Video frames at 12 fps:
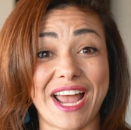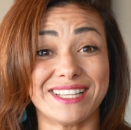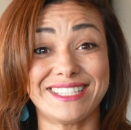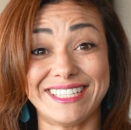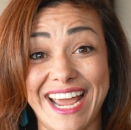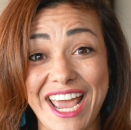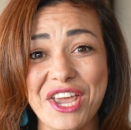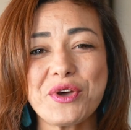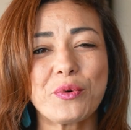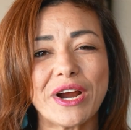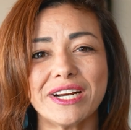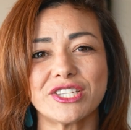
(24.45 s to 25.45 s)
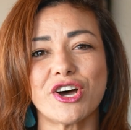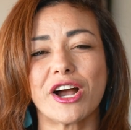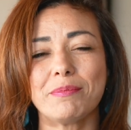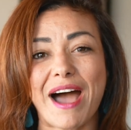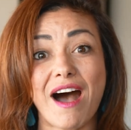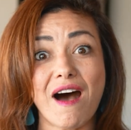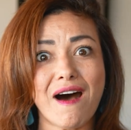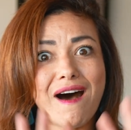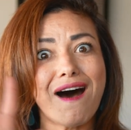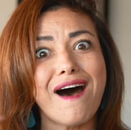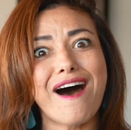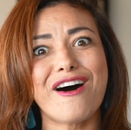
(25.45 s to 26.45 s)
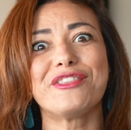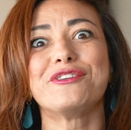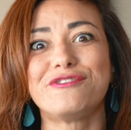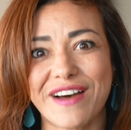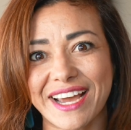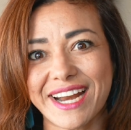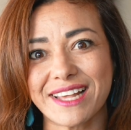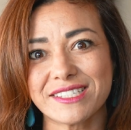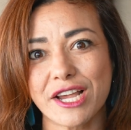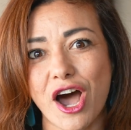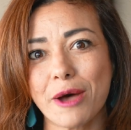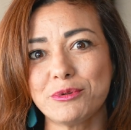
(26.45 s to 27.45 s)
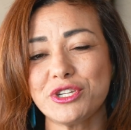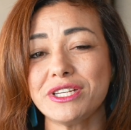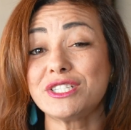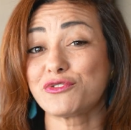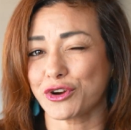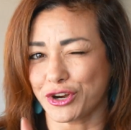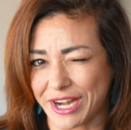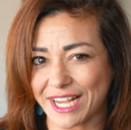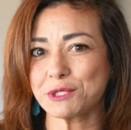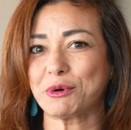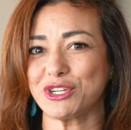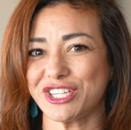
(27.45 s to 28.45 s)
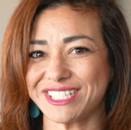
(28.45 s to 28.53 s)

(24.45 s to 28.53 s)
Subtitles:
and today we're gonna talk about all the financing options for your next purchase.